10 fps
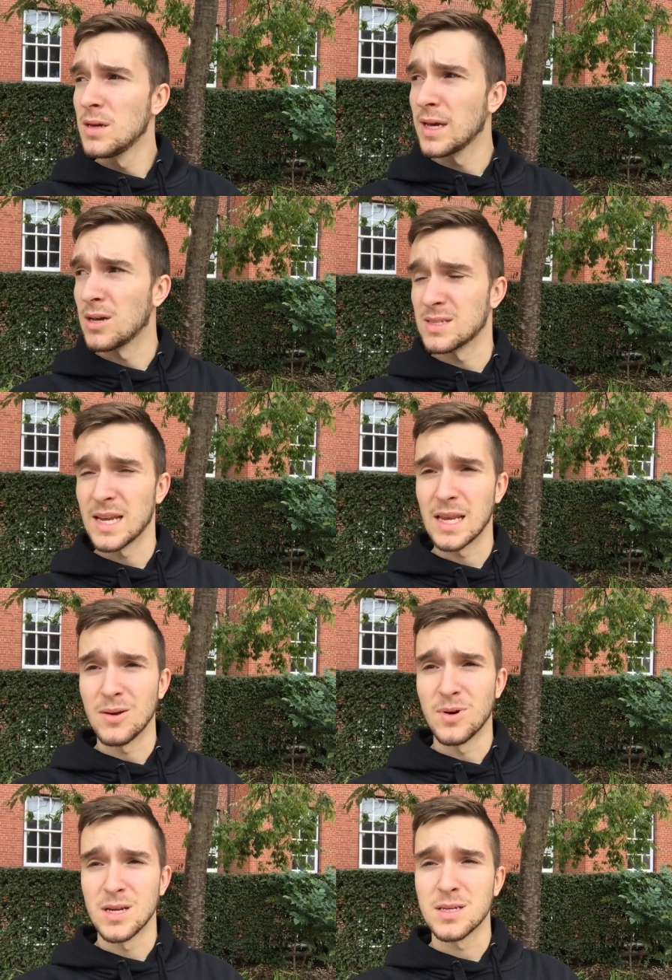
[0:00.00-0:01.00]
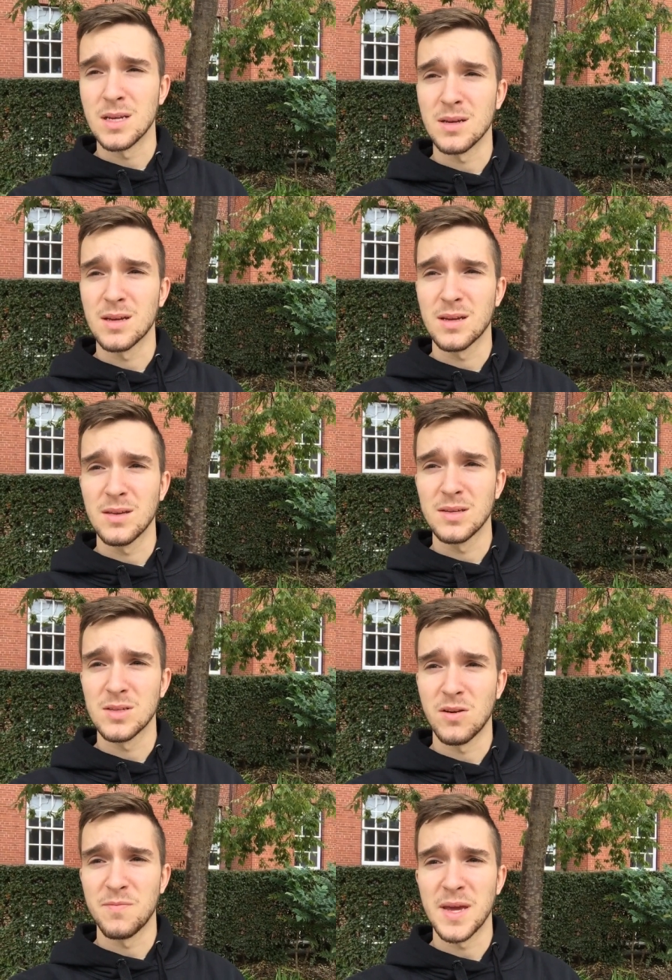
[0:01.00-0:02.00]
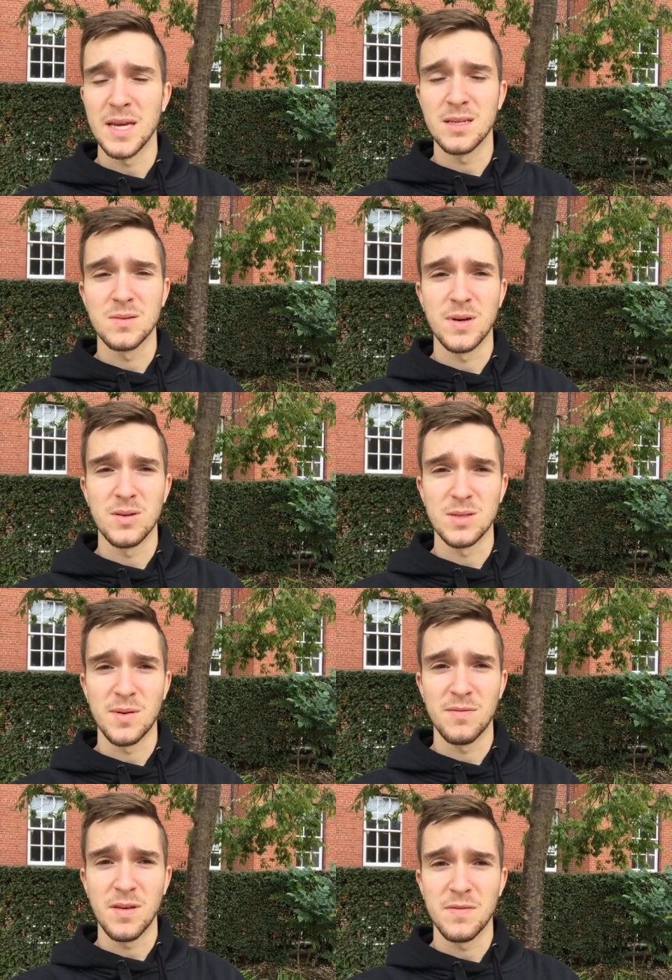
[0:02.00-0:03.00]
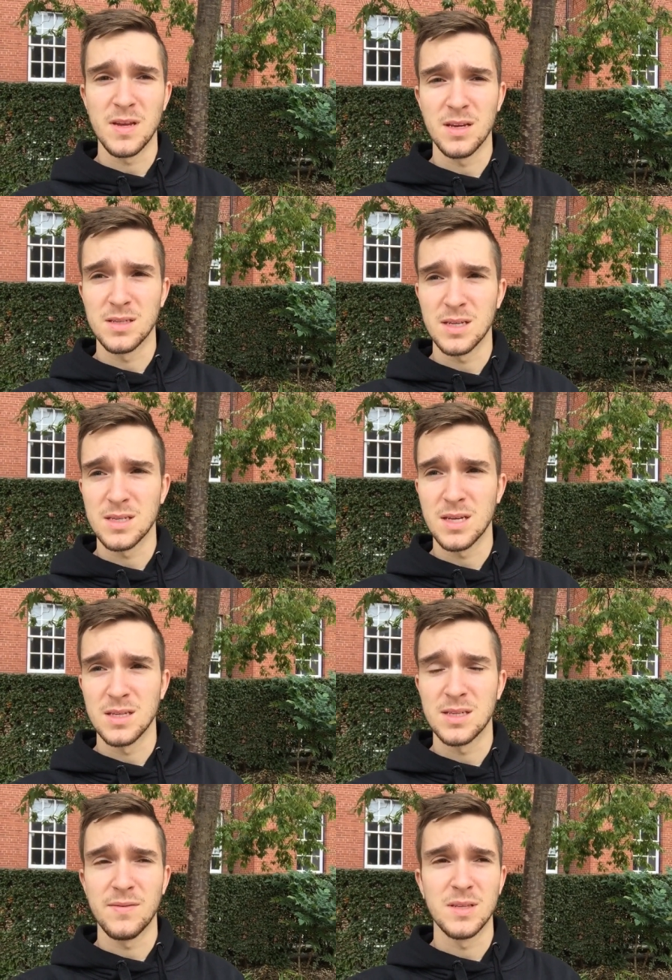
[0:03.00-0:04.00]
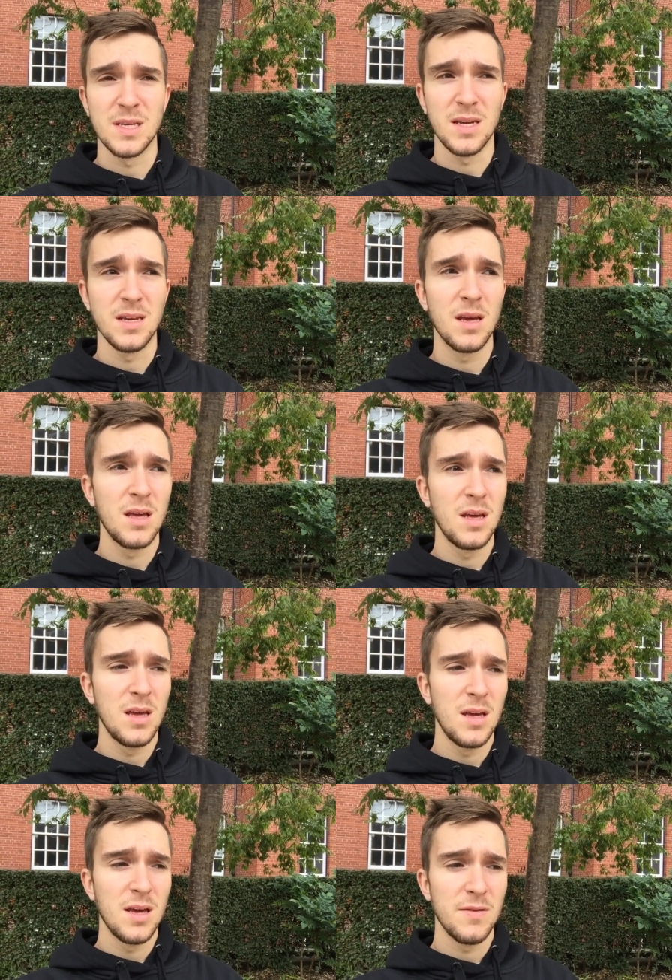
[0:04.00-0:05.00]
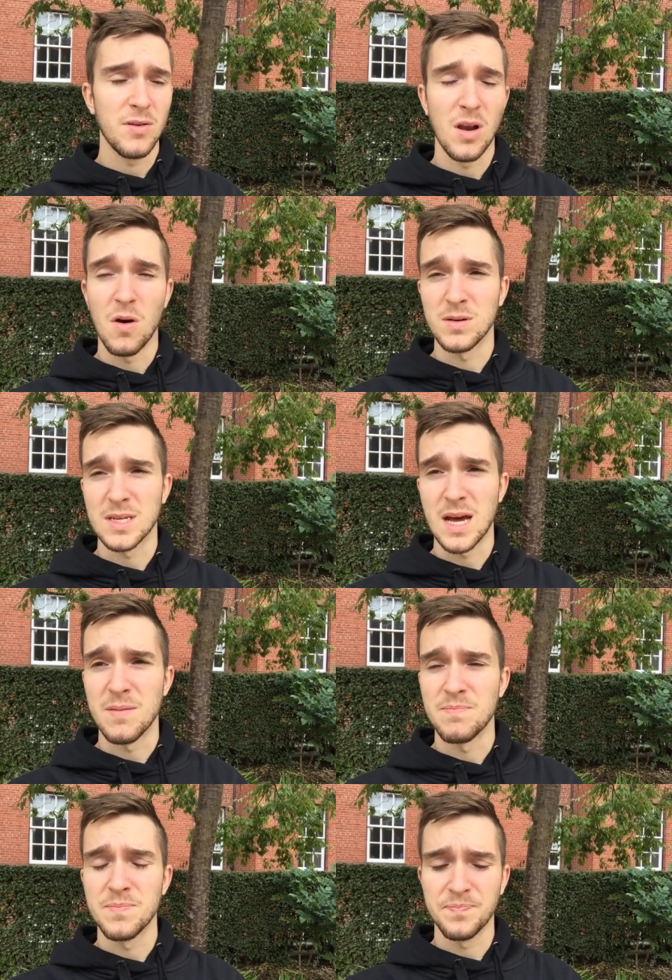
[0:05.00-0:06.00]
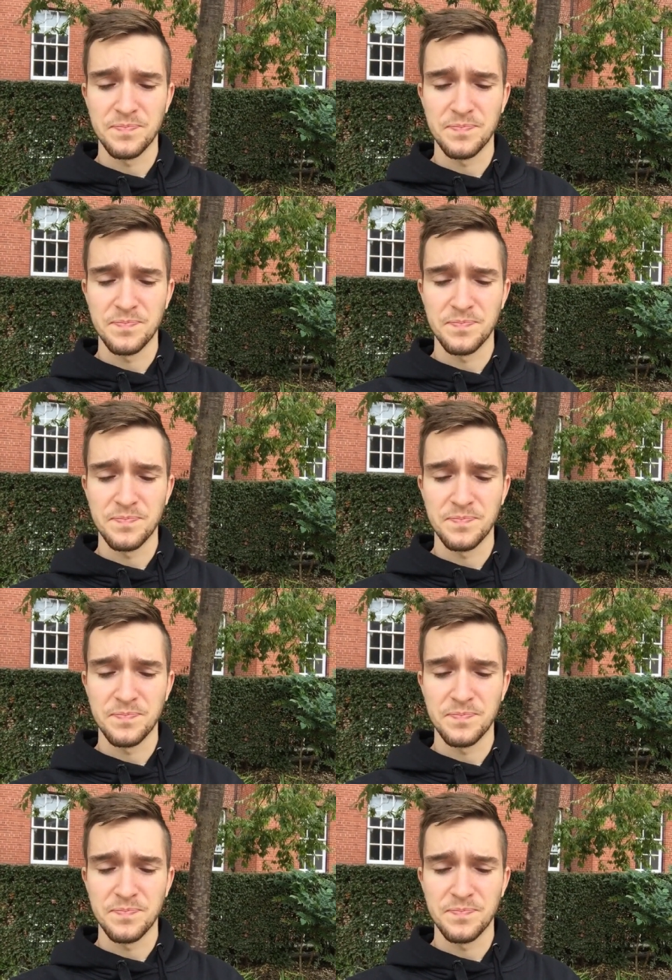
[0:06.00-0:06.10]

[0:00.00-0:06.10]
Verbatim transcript: It got steadily worse, and it sort of peaked when I was about fifteen, sixteen, seventeen for a long time.